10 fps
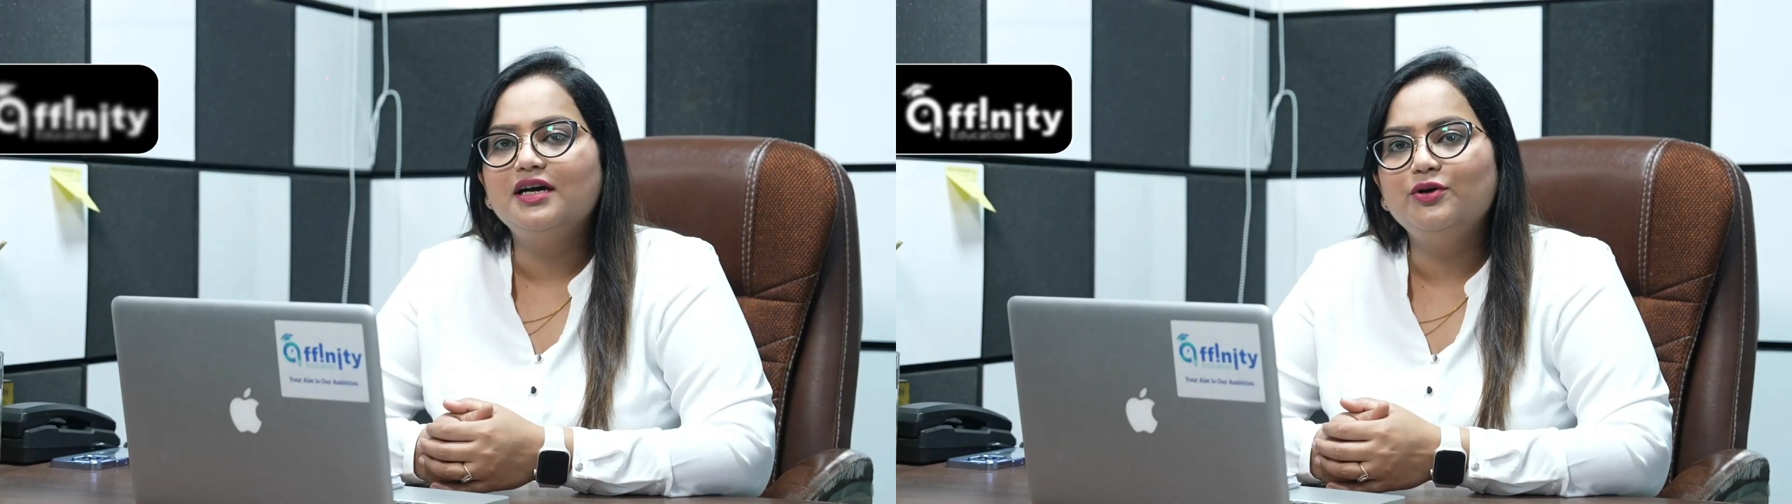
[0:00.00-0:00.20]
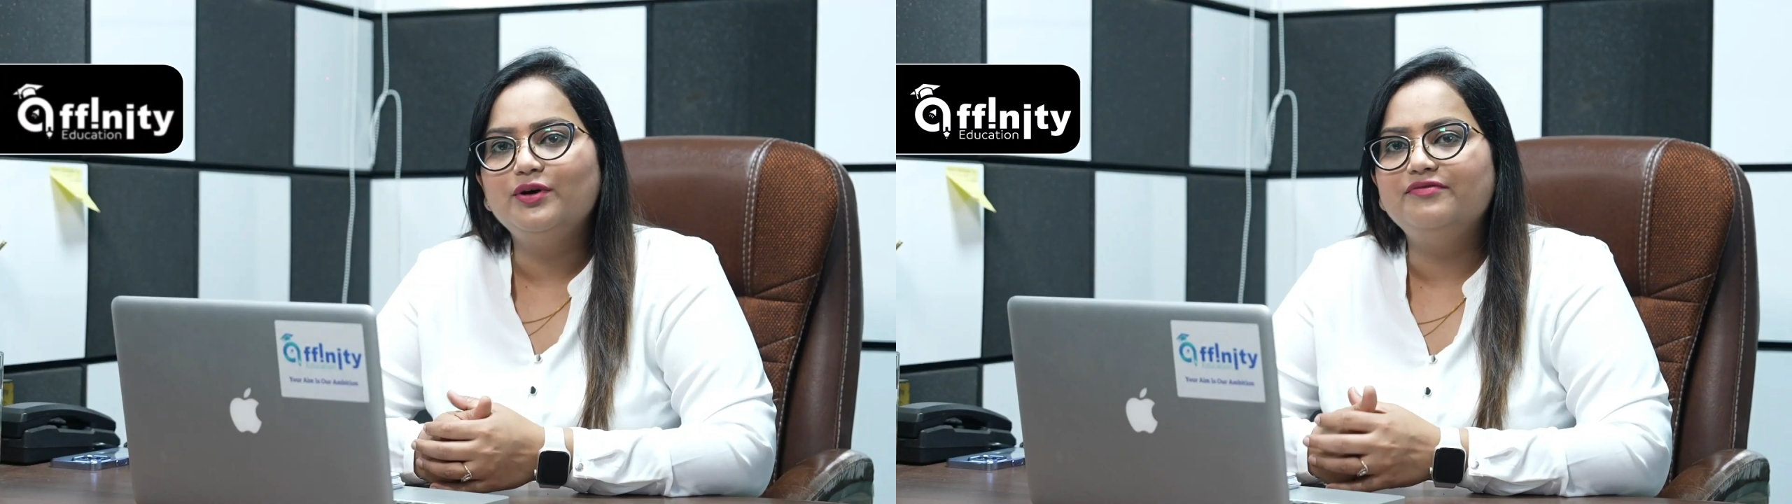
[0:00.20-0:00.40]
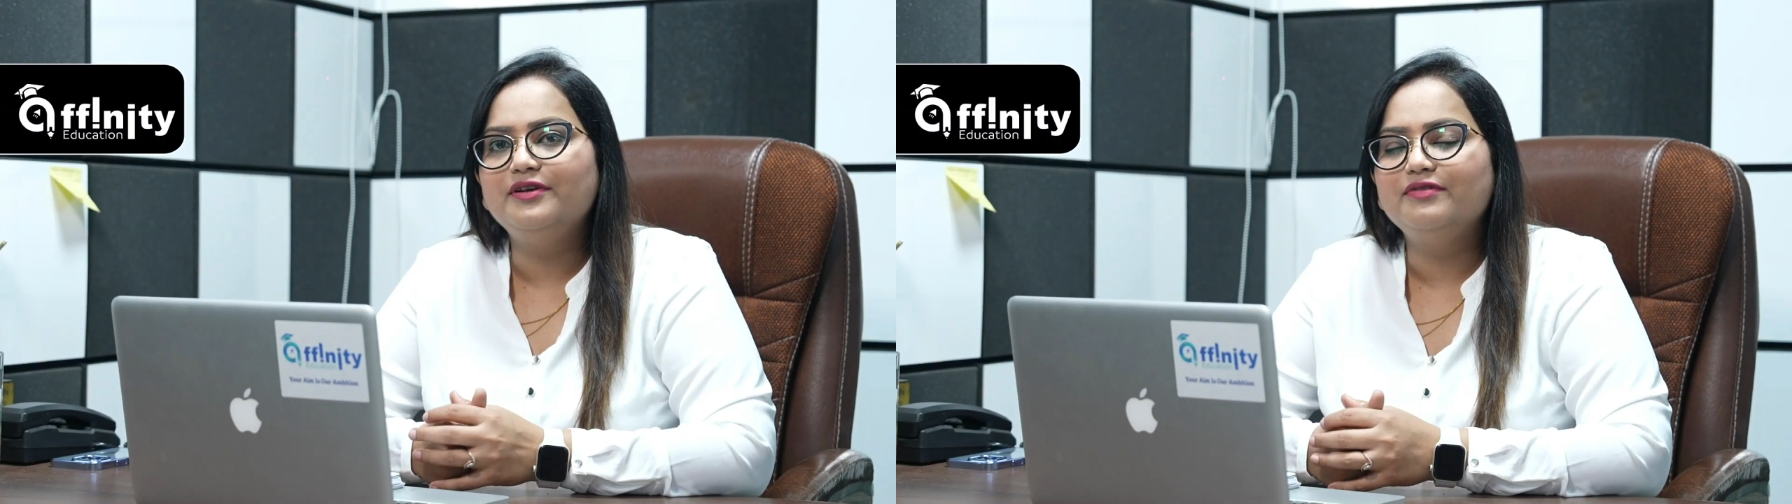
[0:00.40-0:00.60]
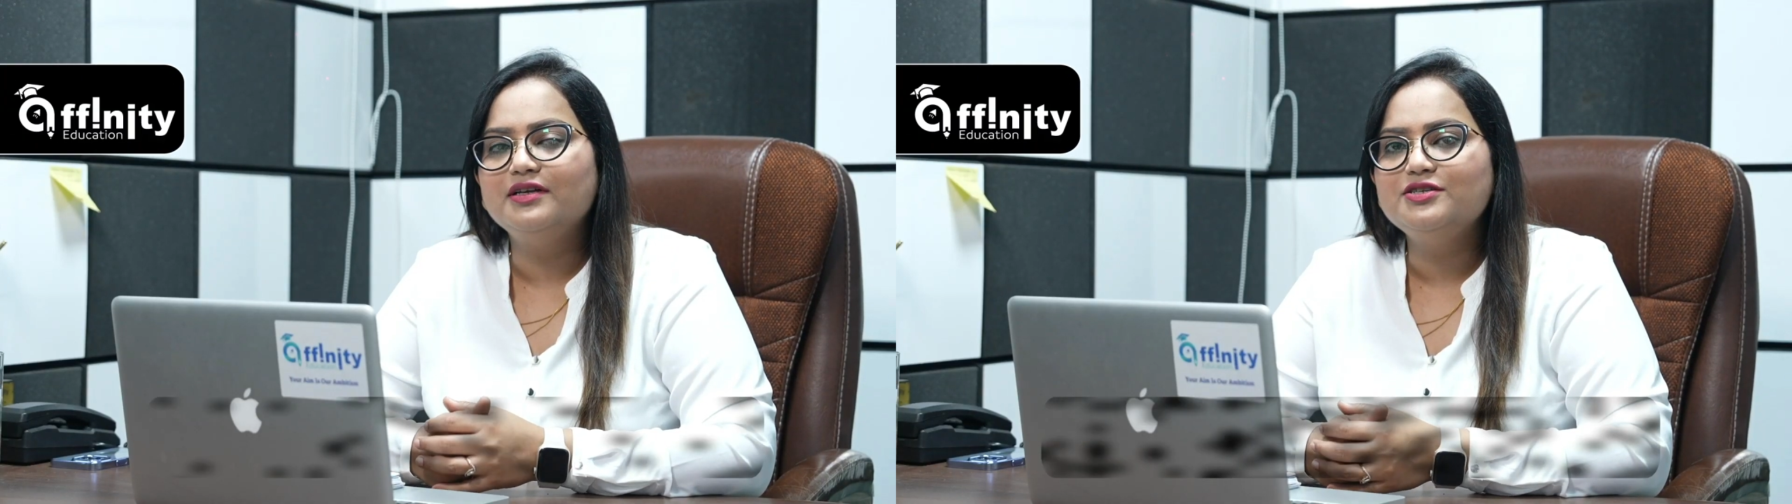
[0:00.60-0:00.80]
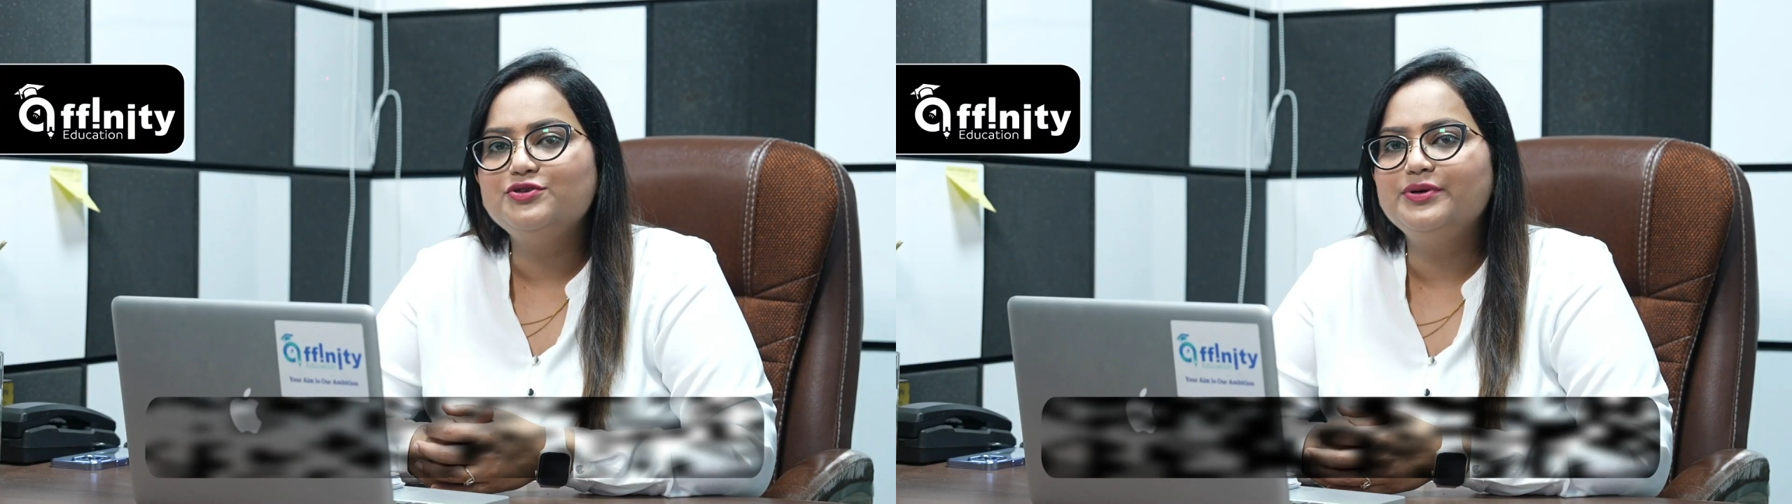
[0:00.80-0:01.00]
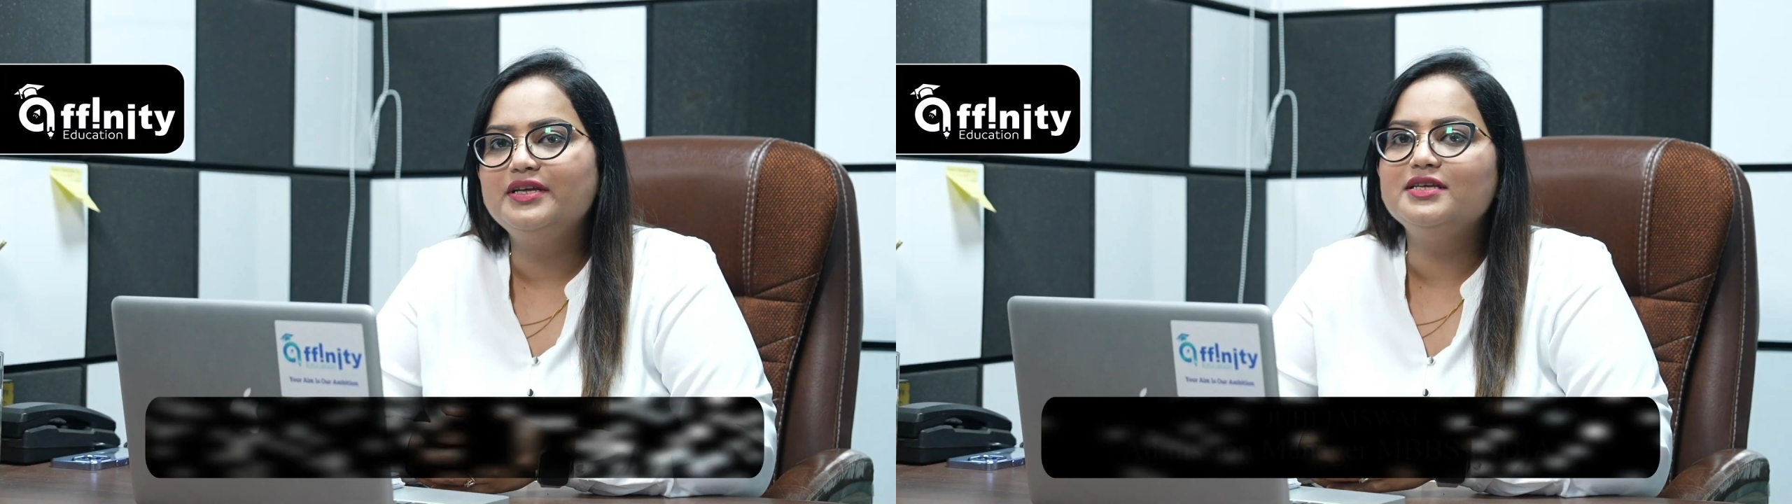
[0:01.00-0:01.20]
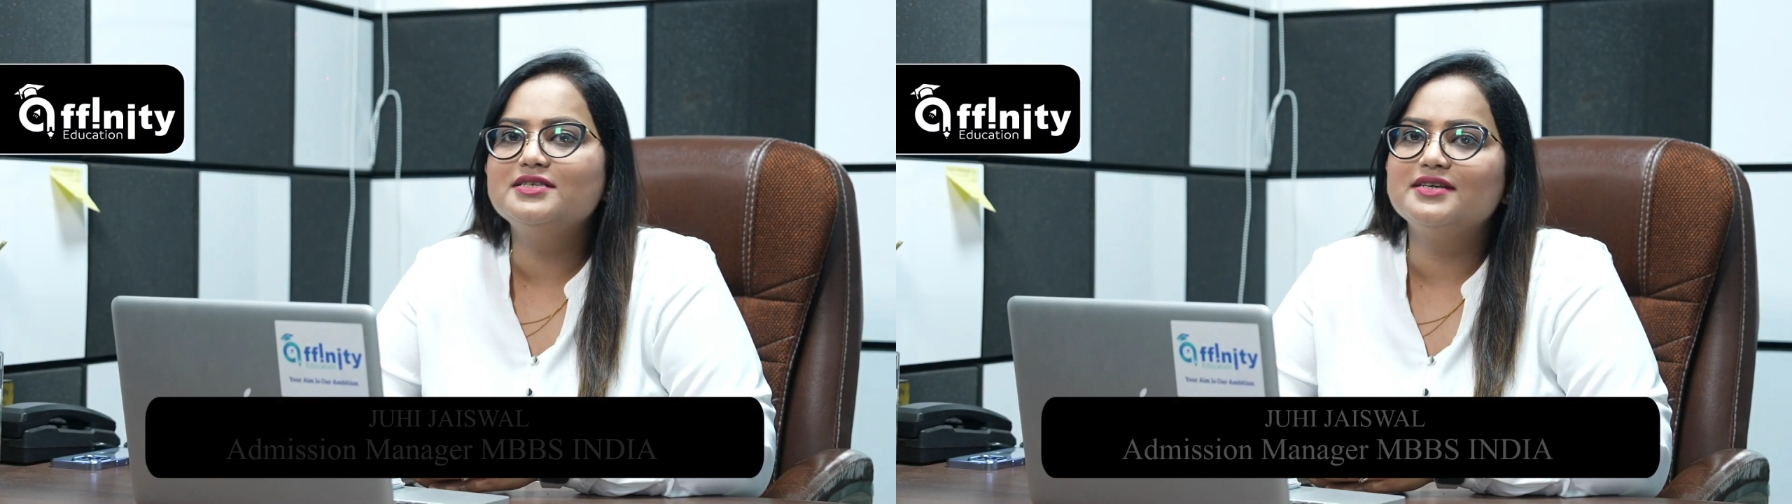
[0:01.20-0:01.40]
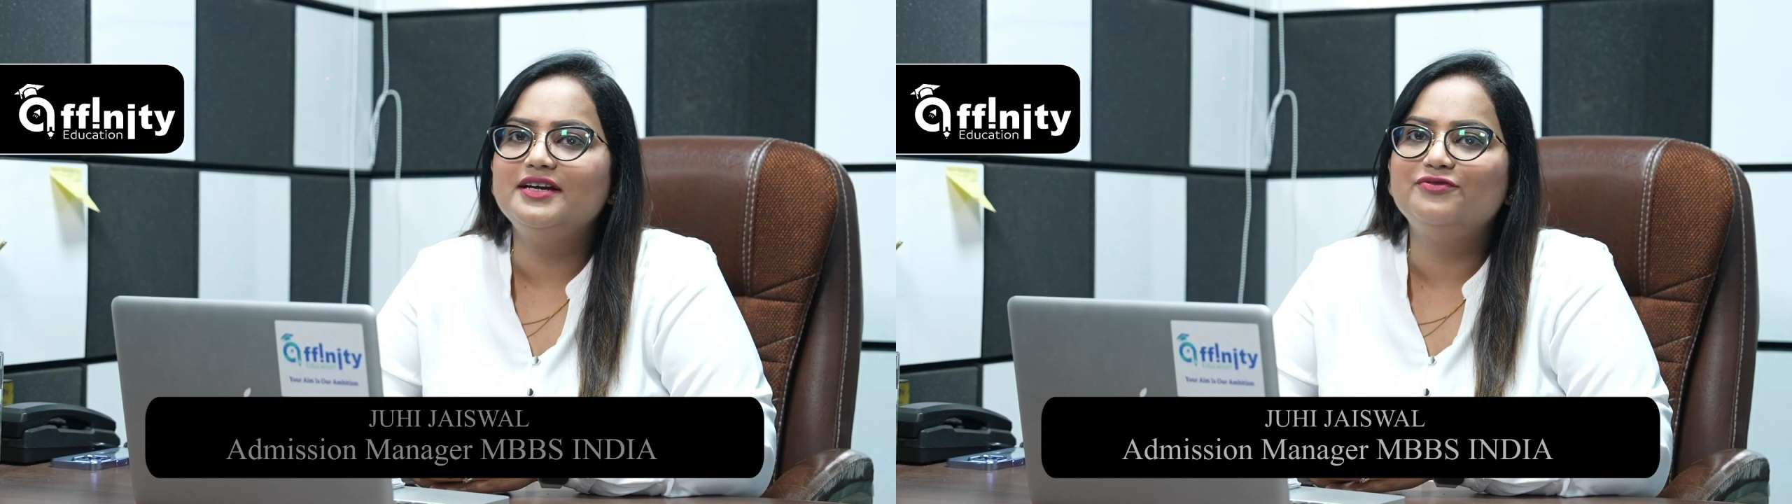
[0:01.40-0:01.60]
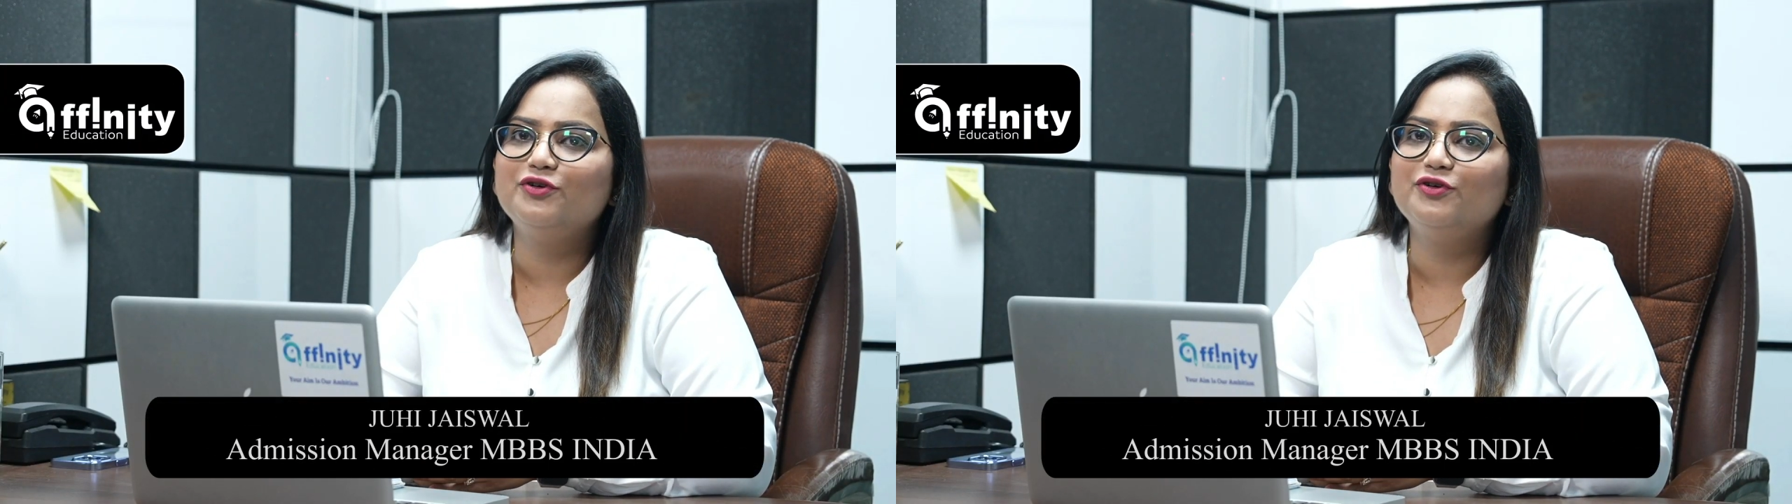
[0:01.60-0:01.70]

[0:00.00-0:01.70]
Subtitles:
Hello everyone, Juhi this side